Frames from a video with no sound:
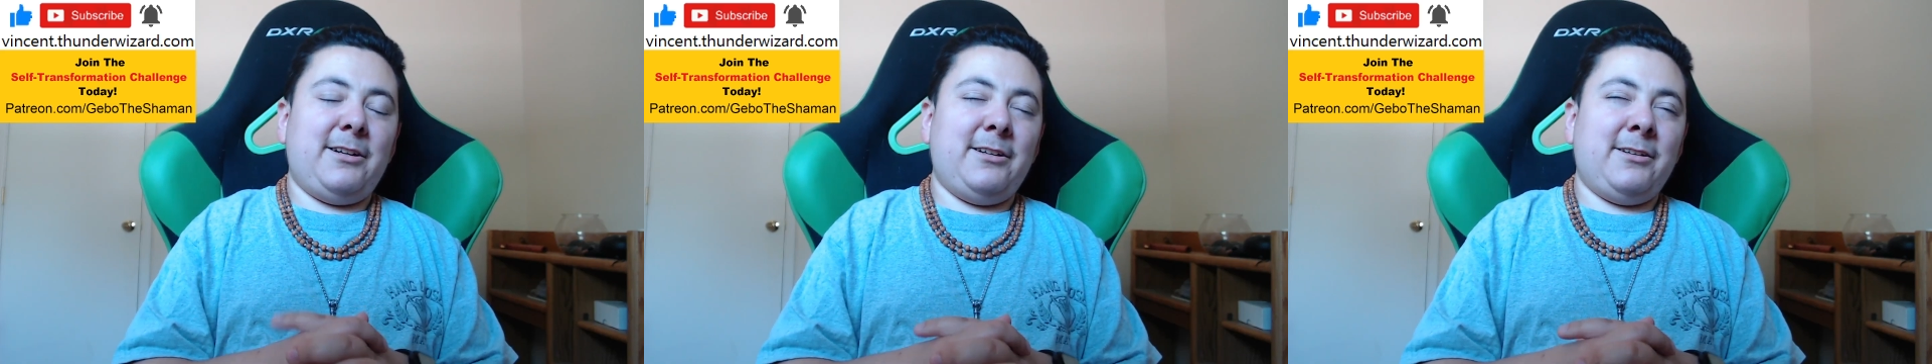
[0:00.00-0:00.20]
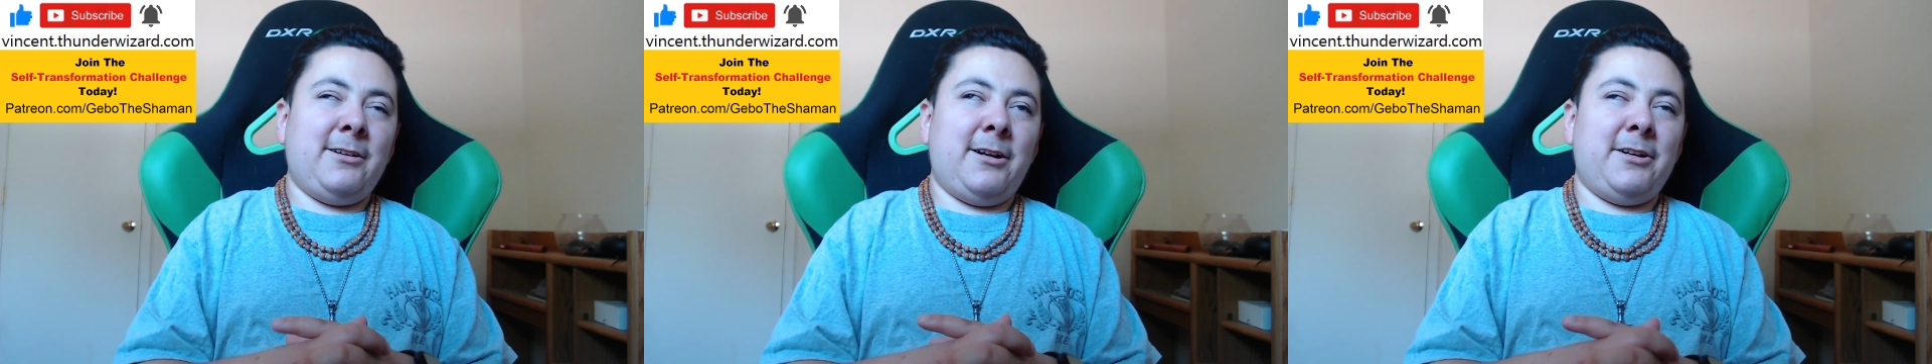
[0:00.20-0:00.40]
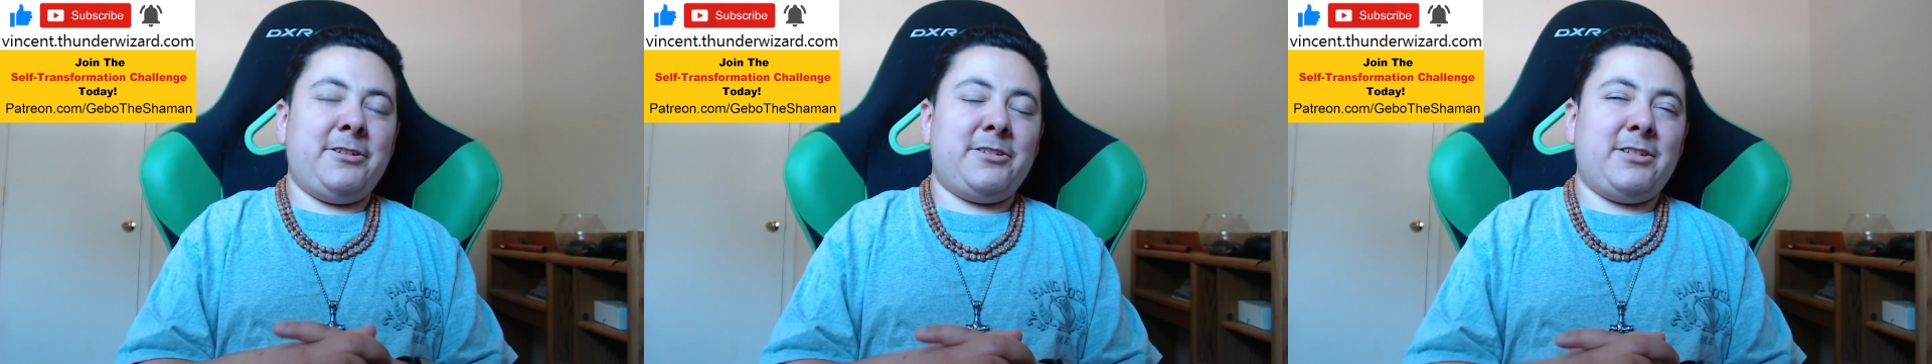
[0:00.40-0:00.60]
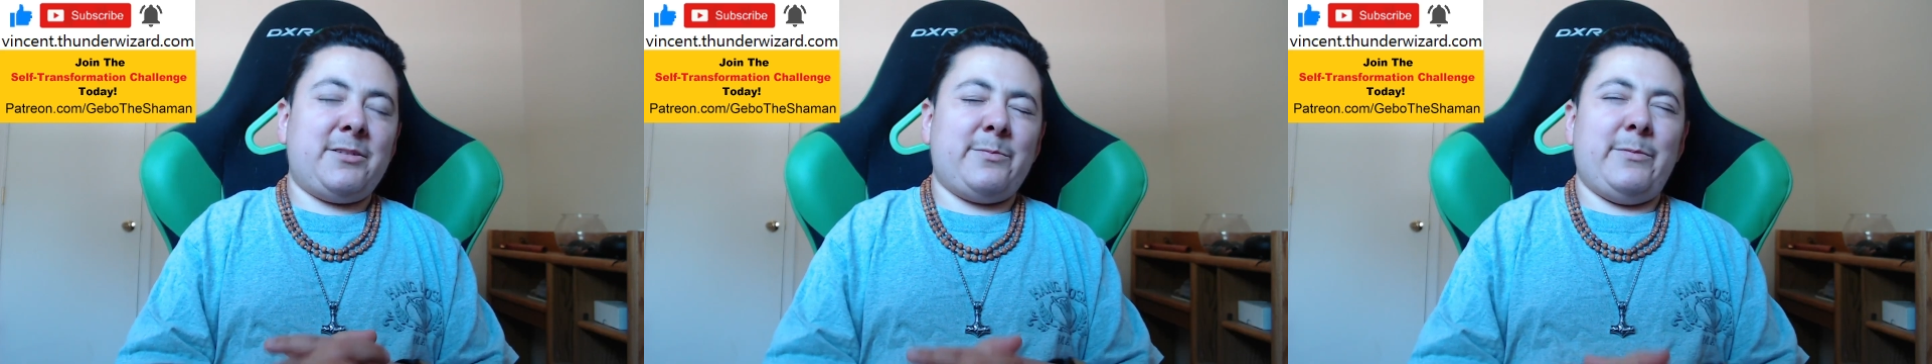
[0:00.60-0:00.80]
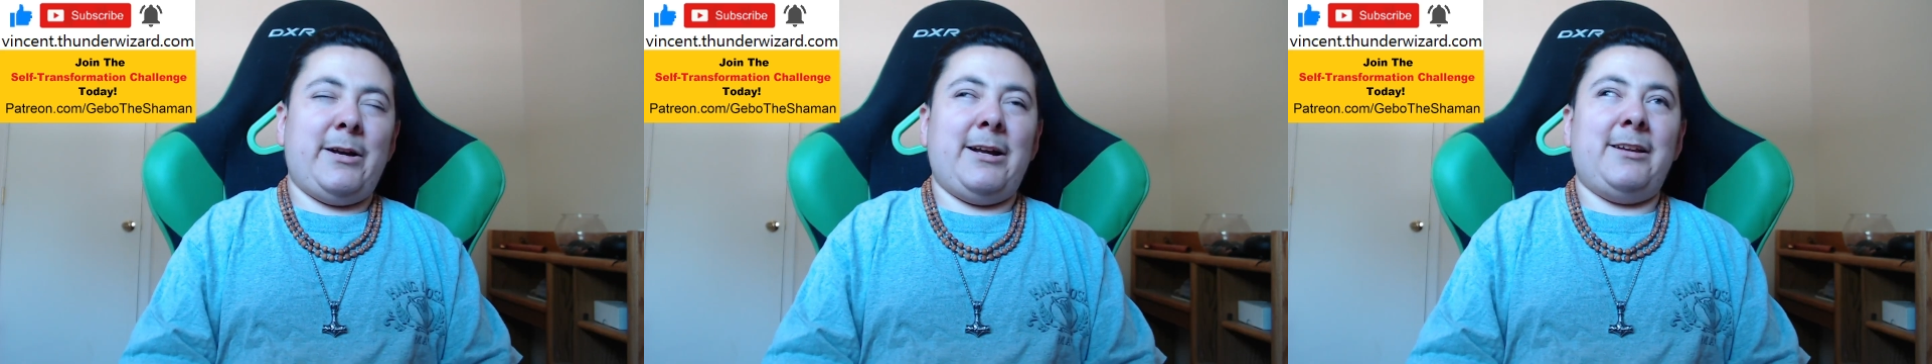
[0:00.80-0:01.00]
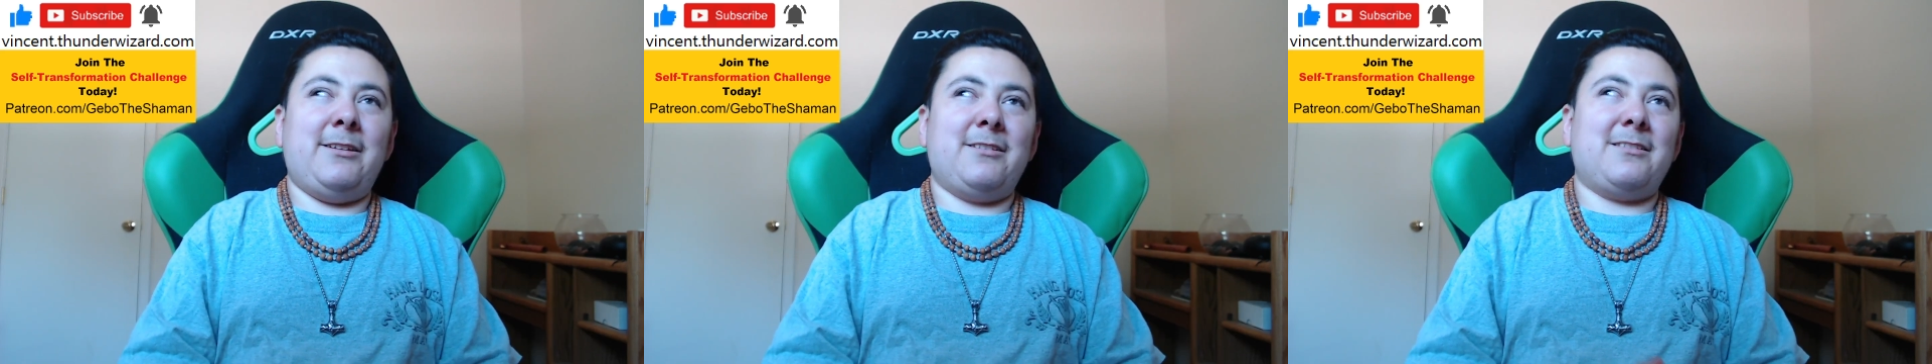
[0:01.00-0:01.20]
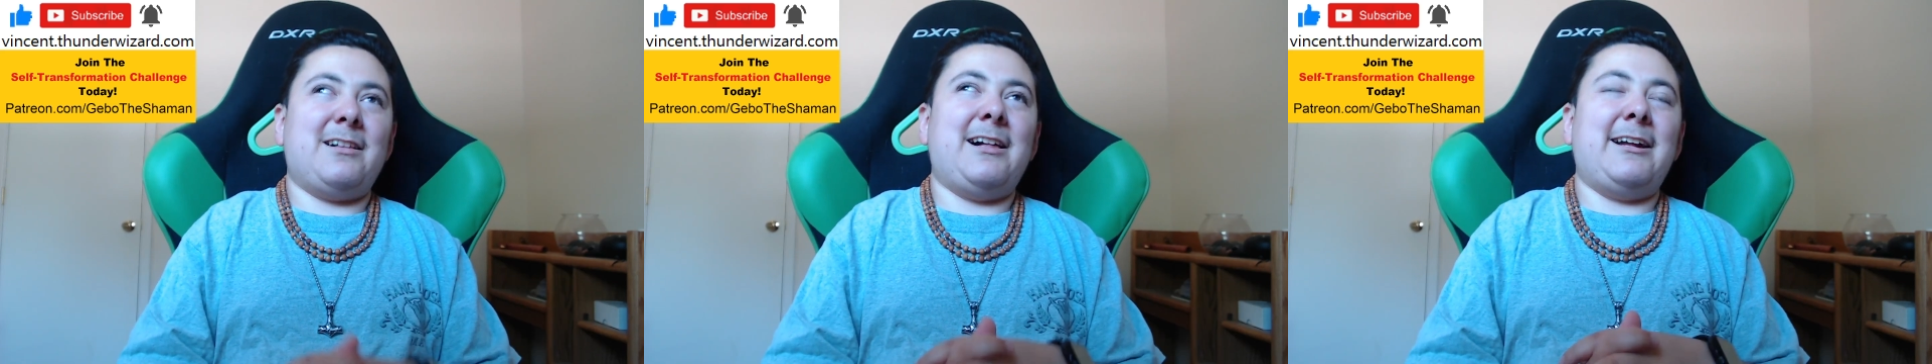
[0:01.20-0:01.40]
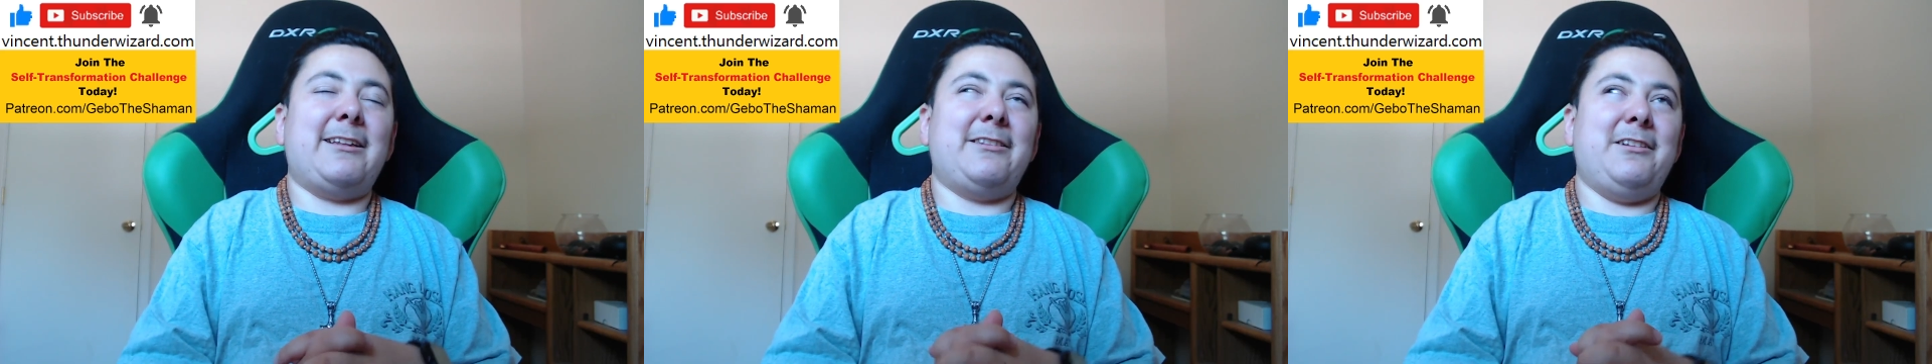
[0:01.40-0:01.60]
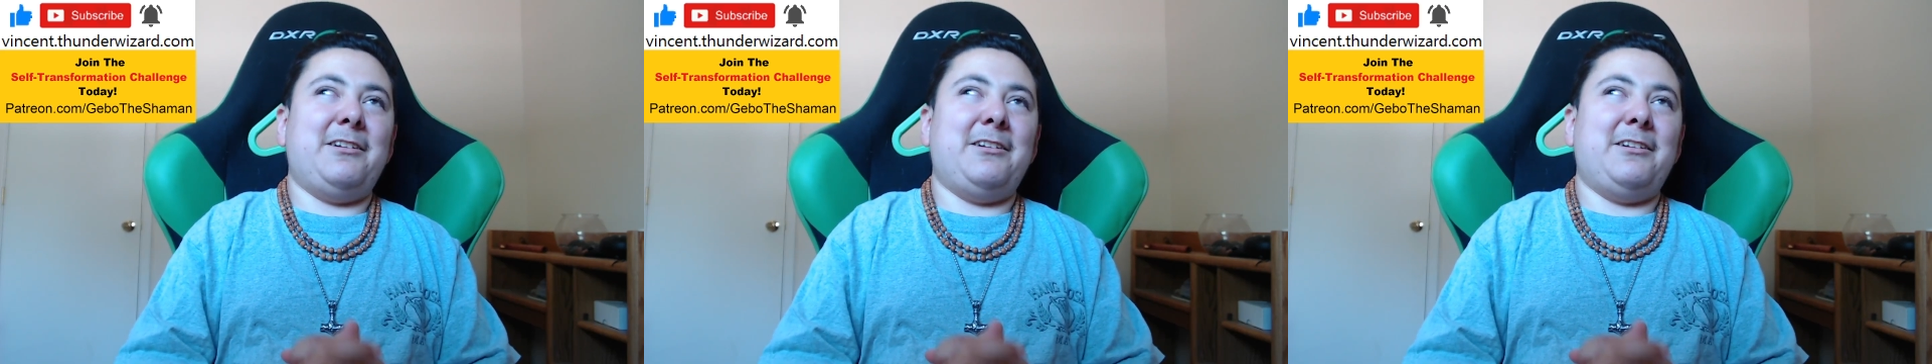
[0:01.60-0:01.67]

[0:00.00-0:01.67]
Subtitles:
unconscious mind is like